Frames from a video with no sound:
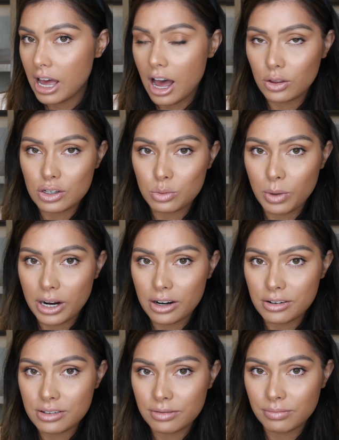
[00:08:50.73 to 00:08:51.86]
how this
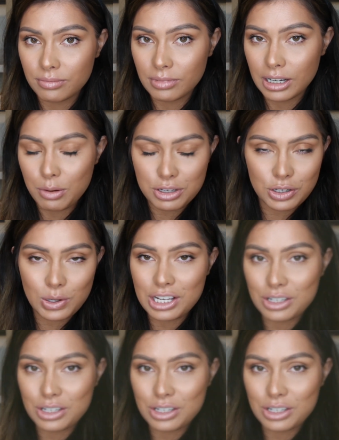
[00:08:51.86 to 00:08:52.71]
wears, and I will see you guys